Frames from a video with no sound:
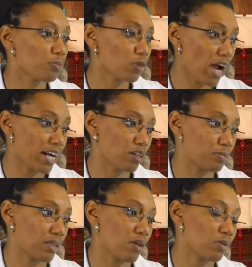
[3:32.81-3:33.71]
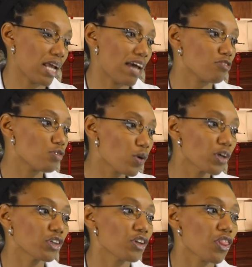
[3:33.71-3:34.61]
cracker plant would add
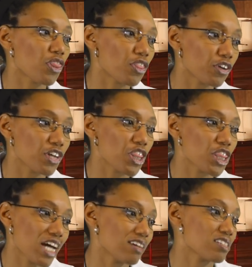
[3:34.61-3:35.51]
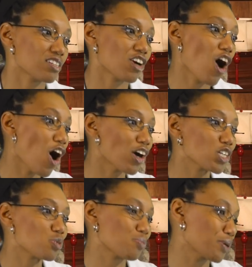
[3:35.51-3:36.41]
430,000
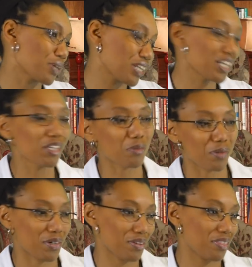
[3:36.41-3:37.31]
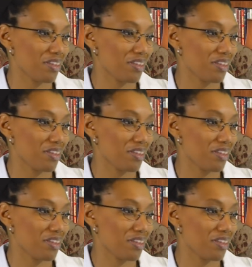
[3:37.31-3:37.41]
cars per year worth